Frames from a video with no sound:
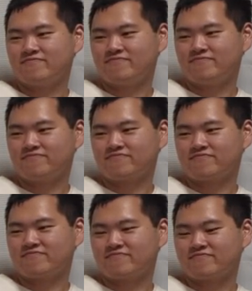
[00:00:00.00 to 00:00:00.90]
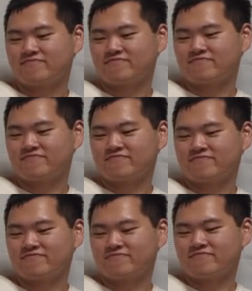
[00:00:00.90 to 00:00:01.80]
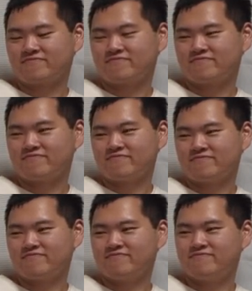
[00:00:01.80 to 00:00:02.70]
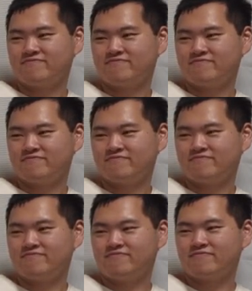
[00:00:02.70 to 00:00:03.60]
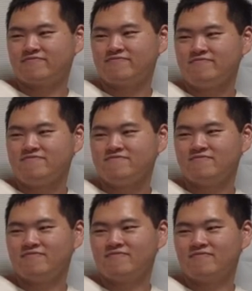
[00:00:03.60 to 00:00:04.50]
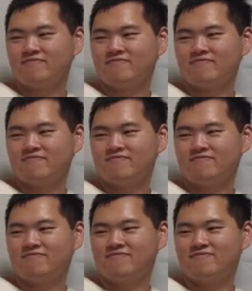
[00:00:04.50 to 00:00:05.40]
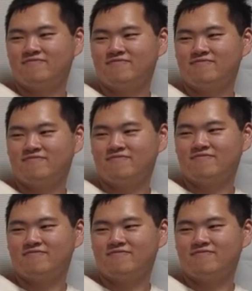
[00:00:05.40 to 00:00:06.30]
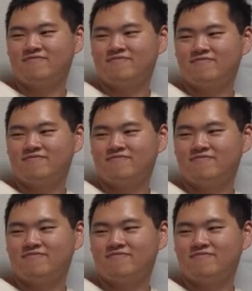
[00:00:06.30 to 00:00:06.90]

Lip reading: No words are spoken by the person on screen.